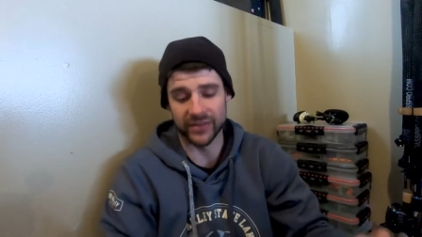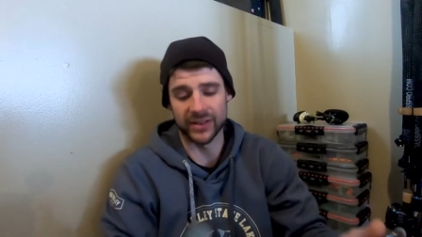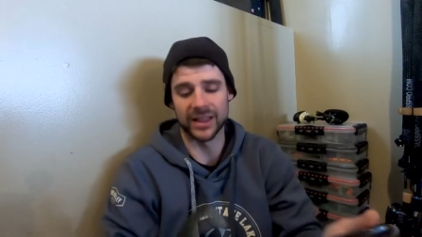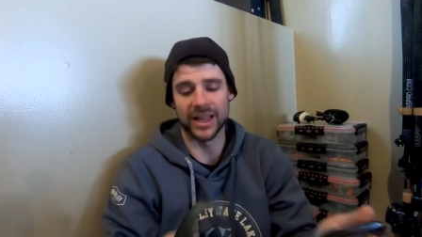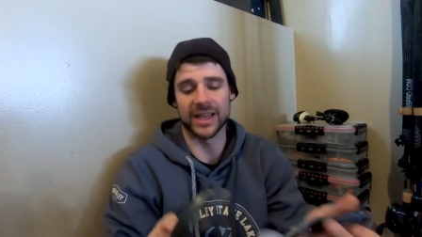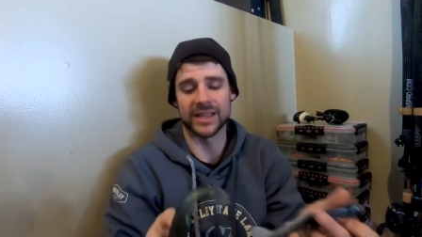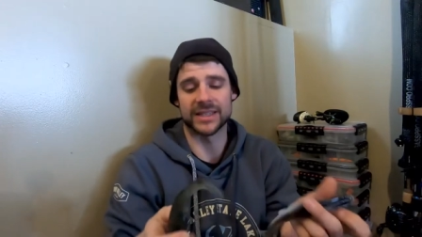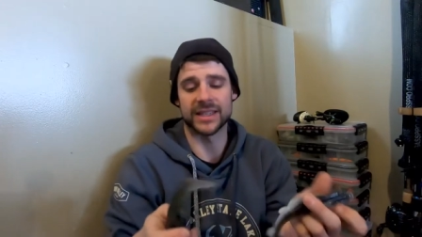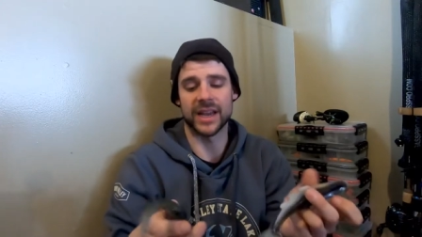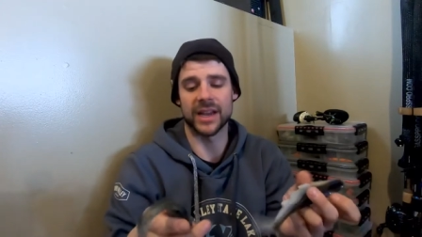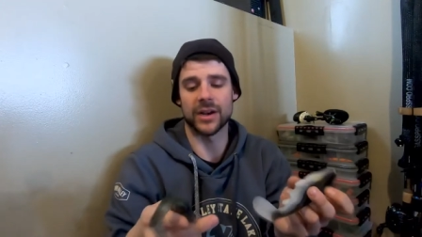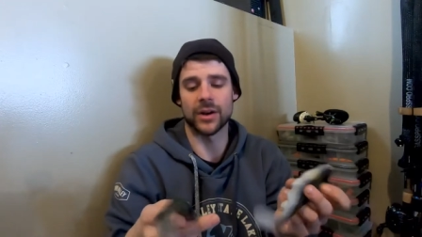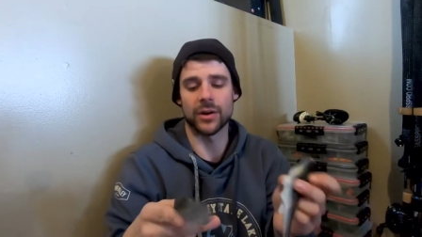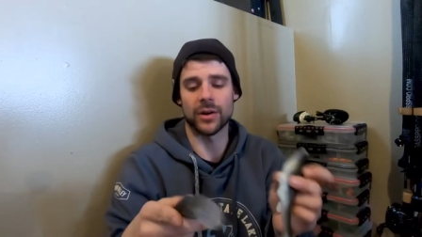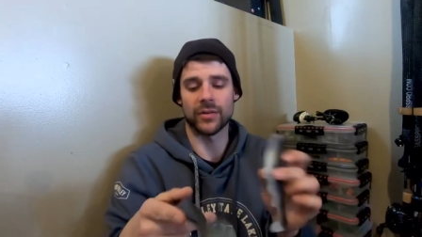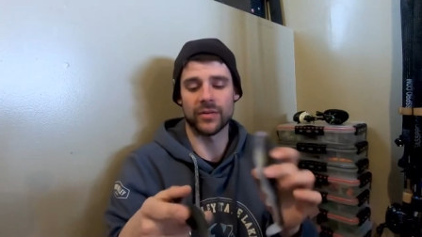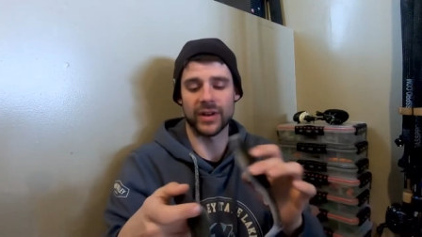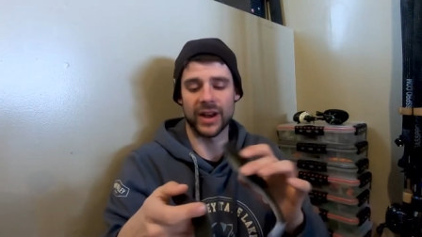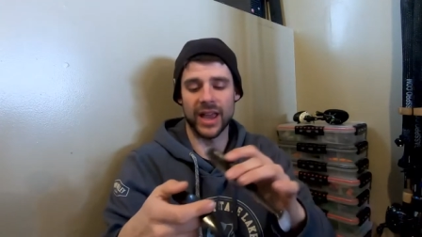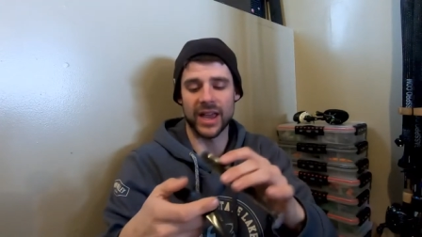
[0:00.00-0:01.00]
a lot tighter
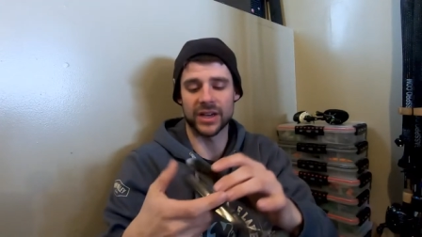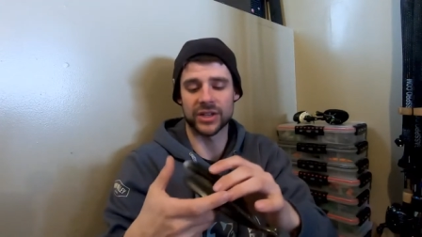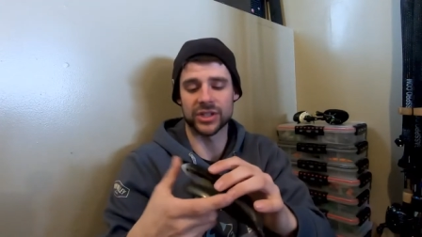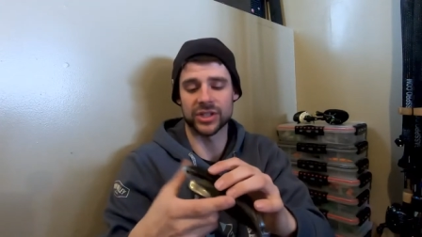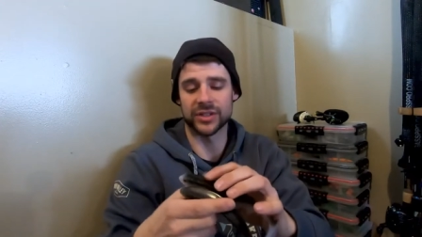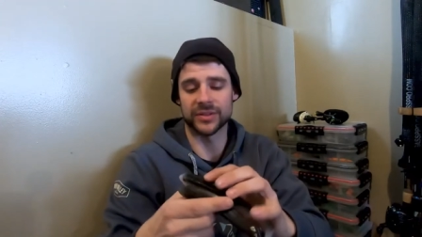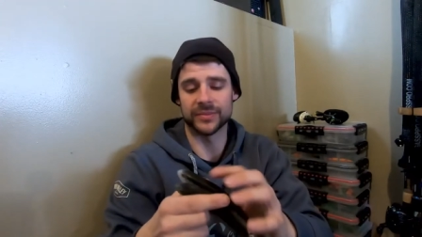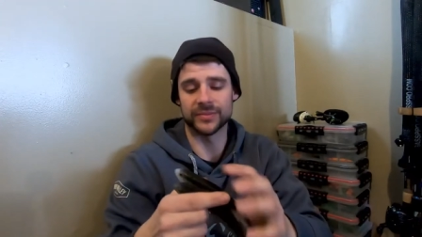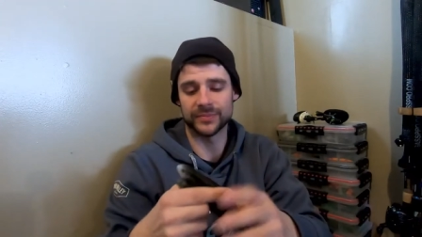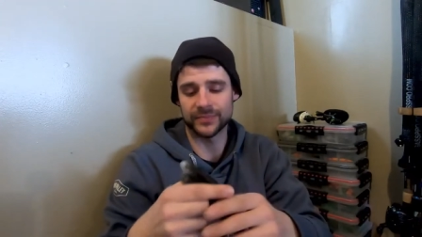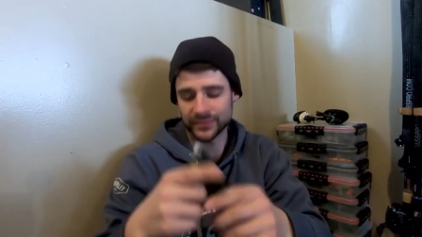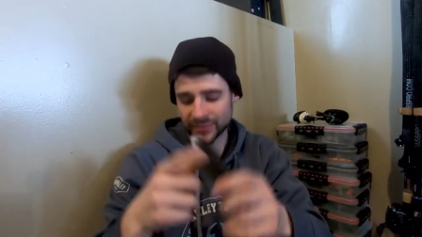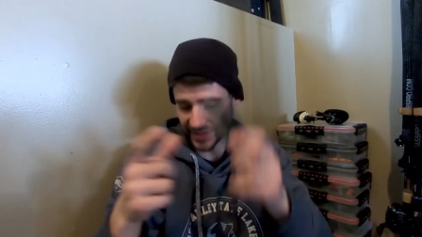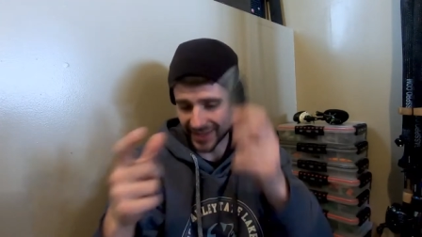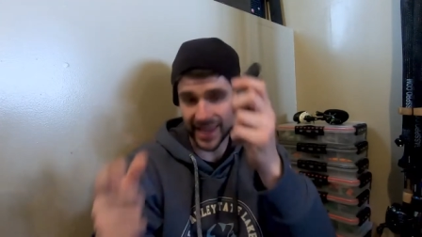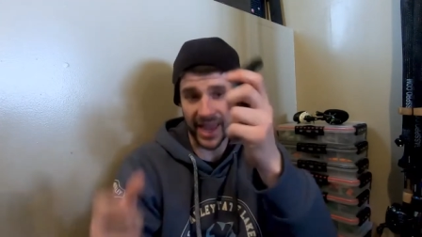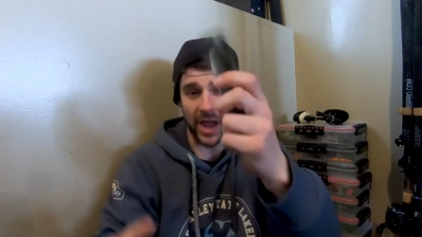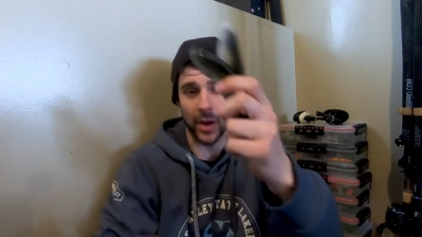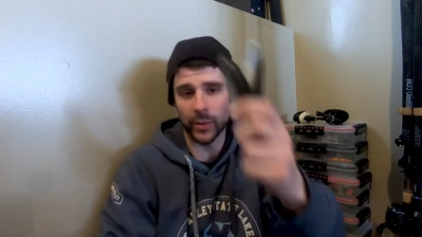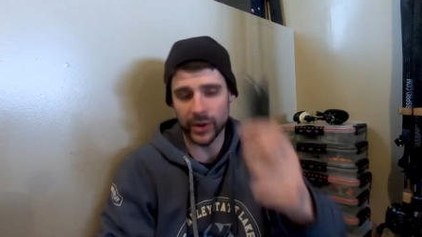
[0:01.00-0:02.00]
of an action.
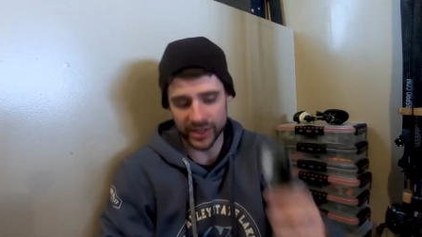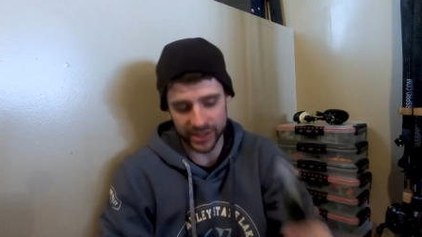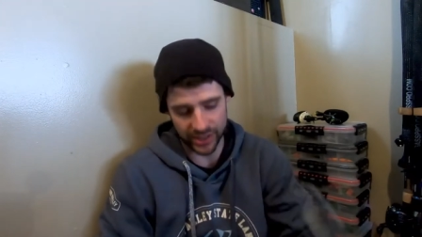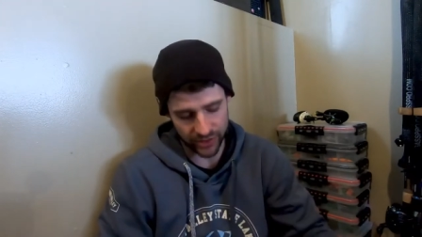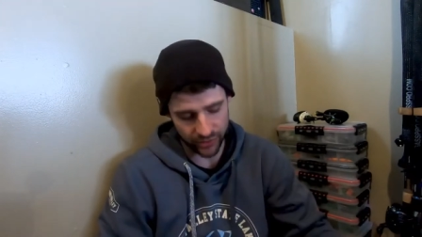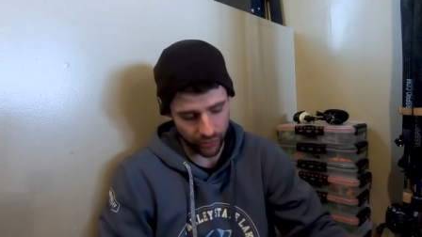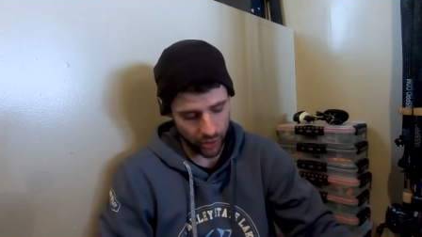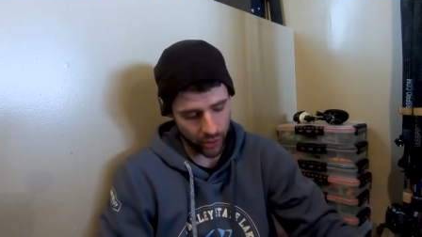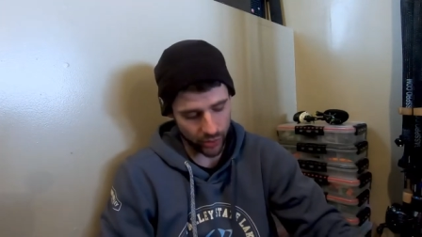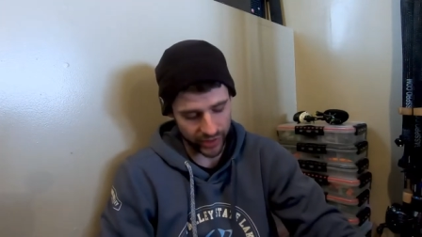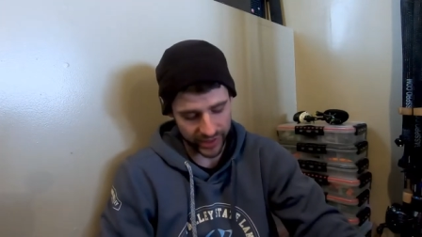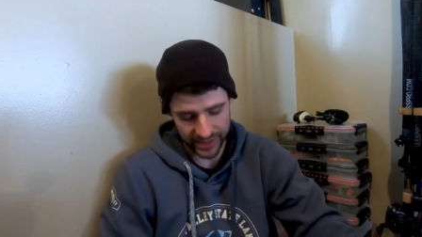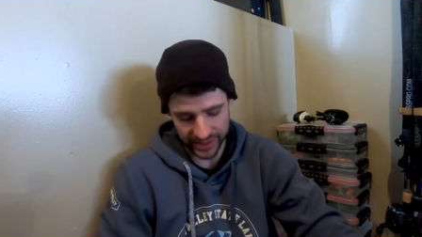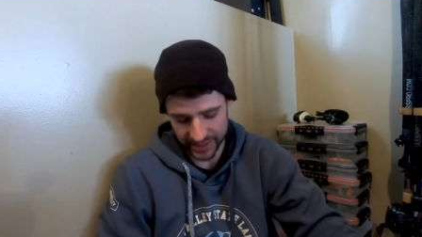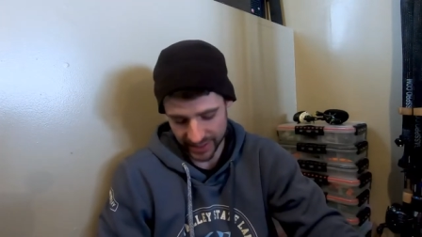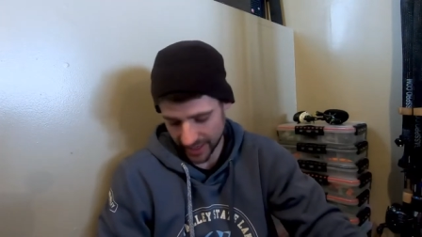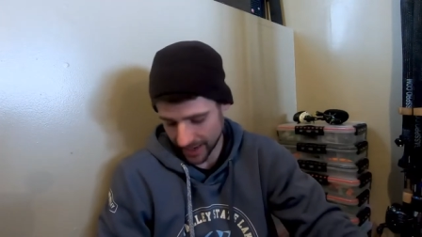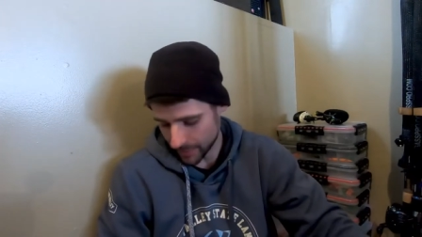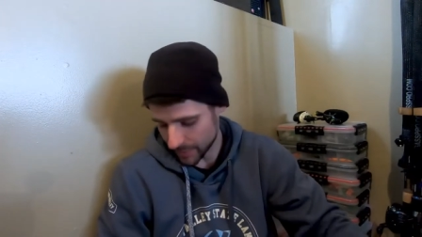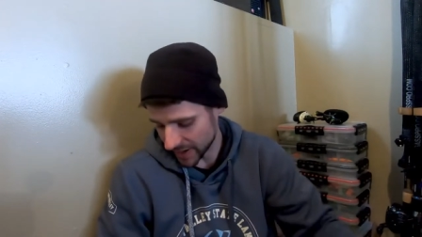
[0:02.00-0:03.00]
Can't wait to throw these
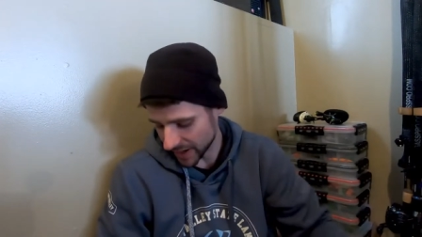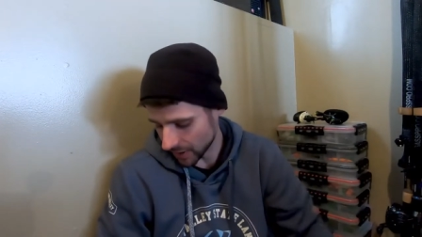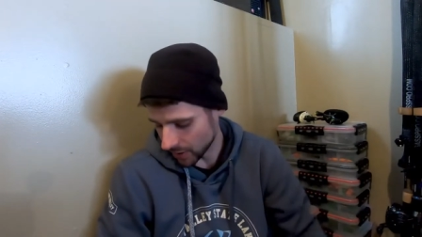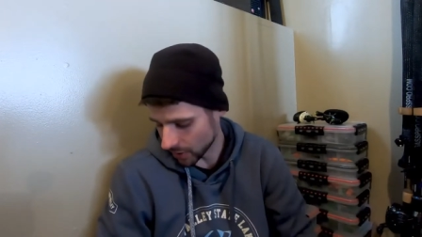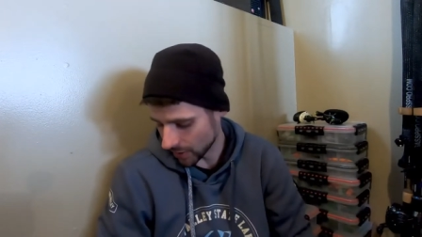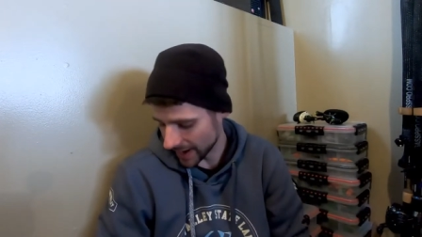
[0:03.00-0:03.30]
on a big old